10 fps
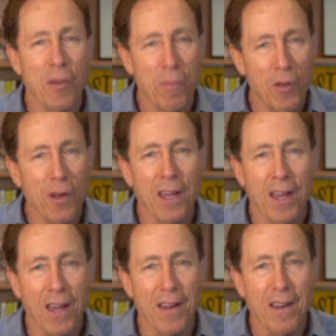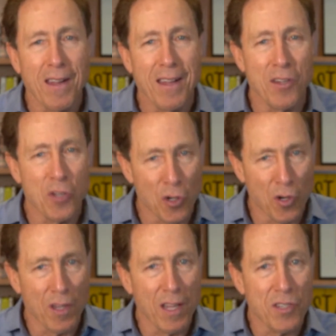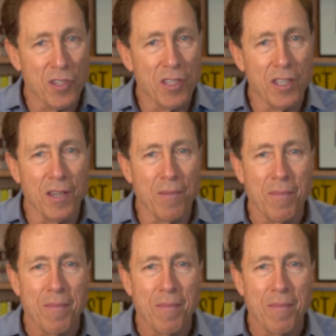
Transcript: communicate internally as a team.